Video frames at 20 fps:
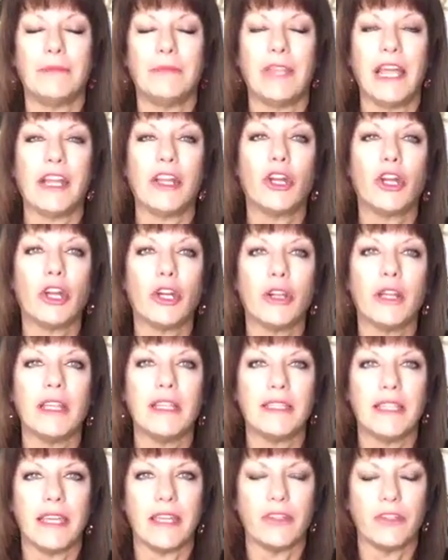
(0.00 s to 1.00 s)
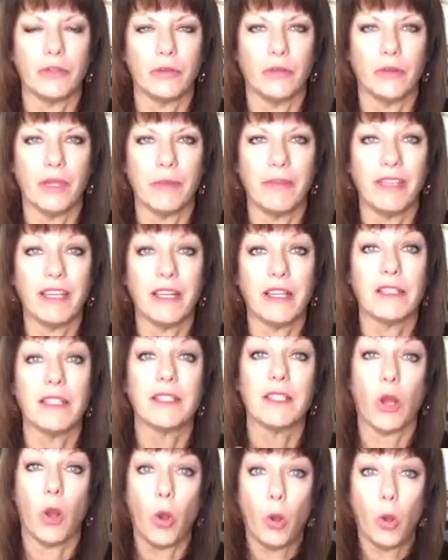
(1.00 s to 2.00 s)
like current day jewelry because
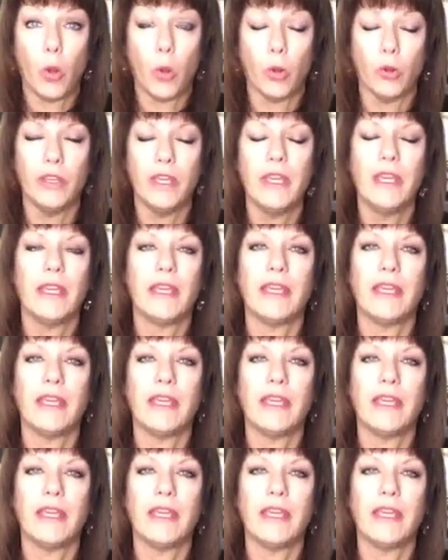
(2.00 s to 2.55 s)
it's old,